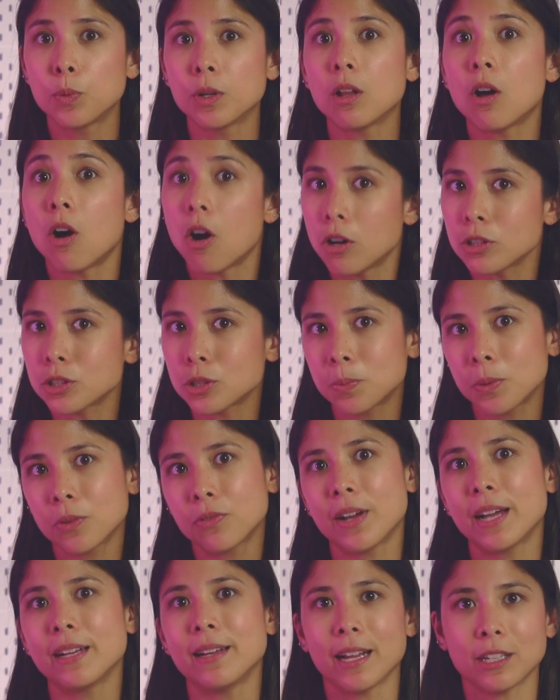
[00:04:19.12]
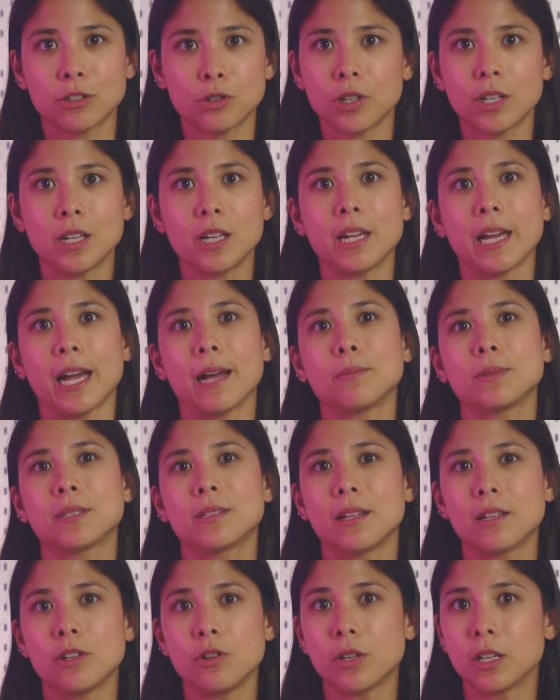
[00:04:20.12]
but we'll also provide extra
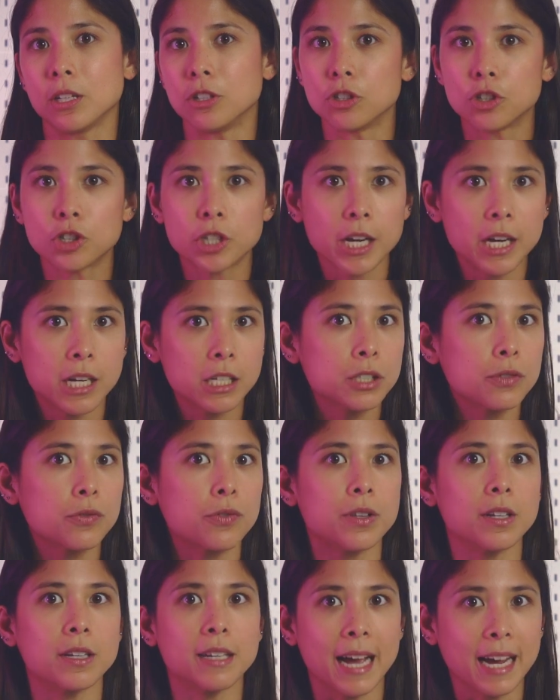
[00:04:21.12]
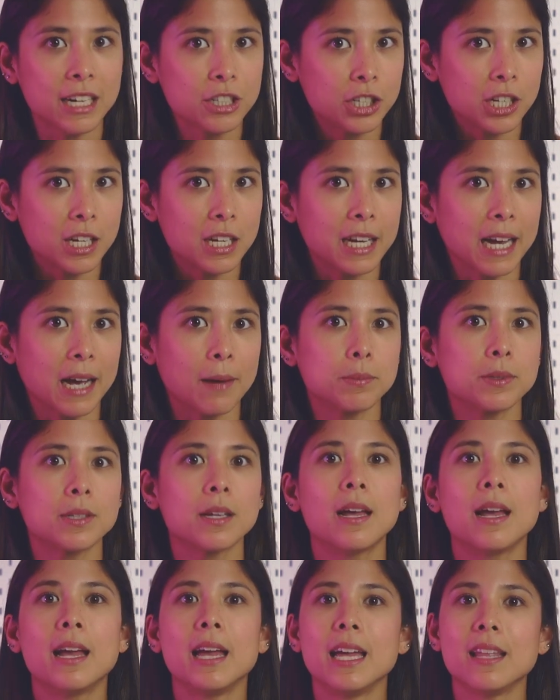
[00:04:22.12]
keycaps that you can change for the dash
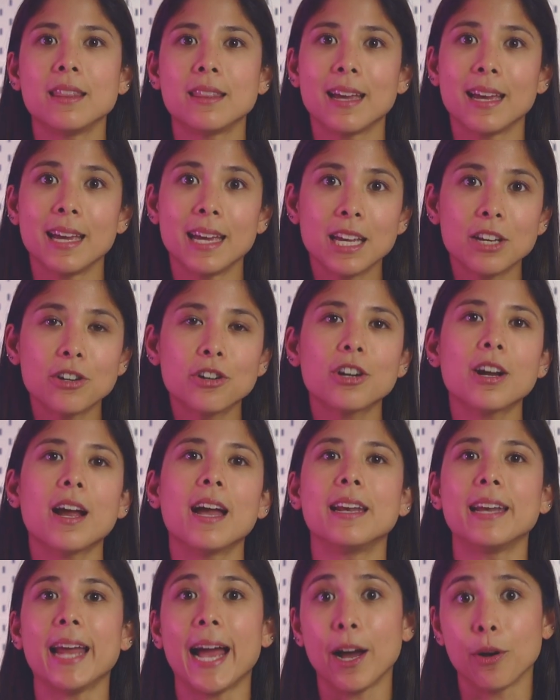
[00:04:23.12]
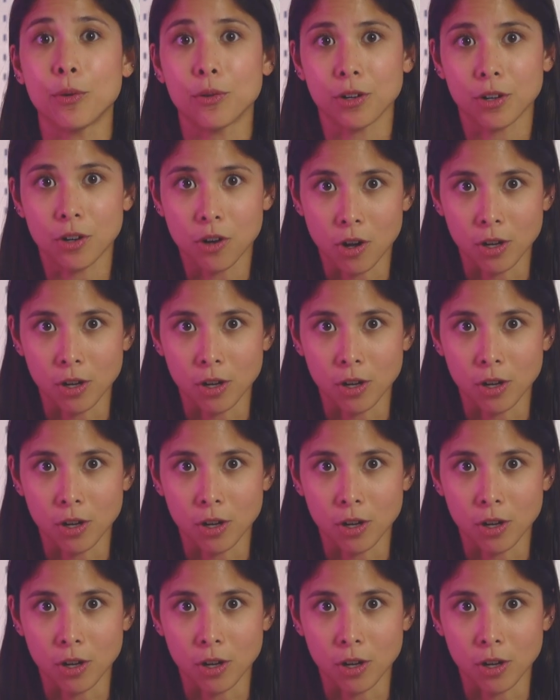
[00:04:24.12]
keycaps in the inner and outer